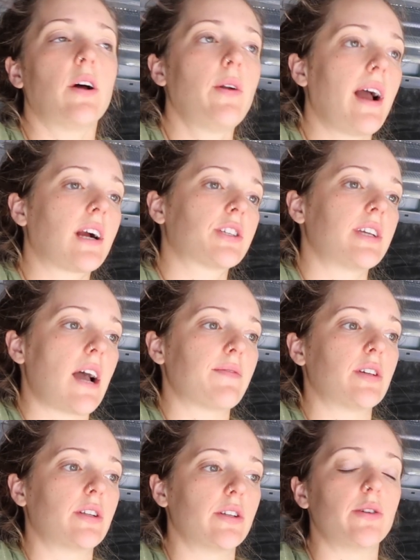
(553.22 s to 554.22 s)
don't actually have
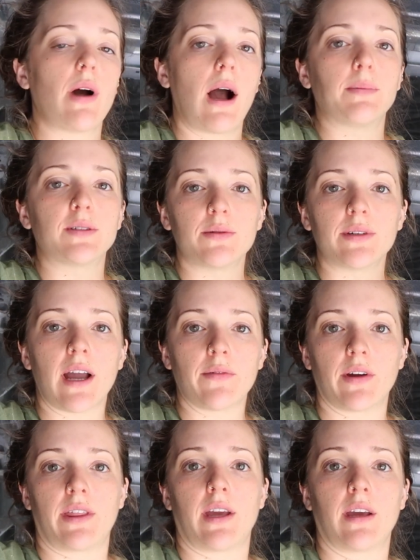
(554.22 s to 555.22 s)
to glue absolutely
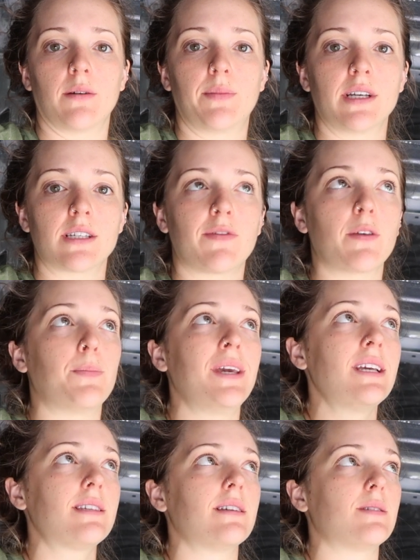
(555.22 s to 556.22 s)
everything, because if the
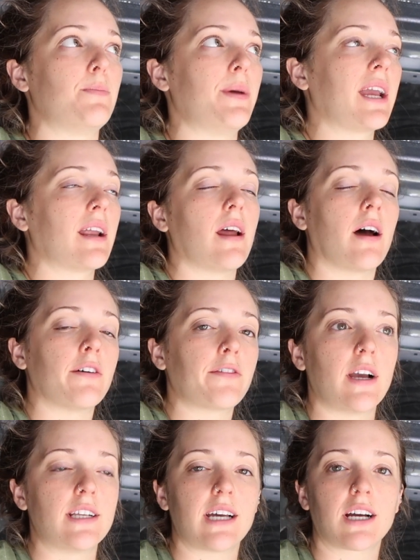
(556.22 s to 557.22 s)
piece is big enough,
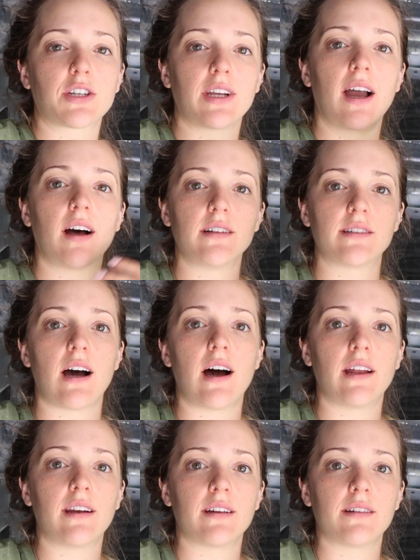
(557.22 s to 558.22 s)
it's actually held
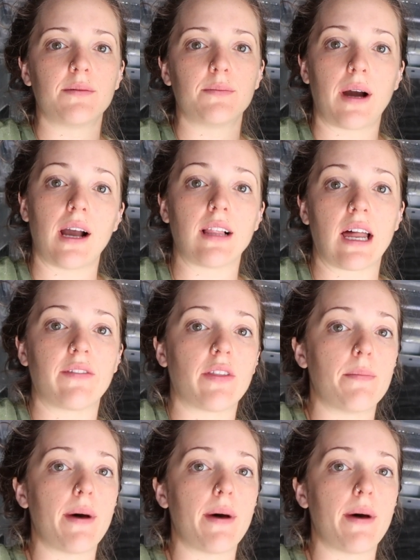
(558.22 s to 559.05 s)
on by a lot of the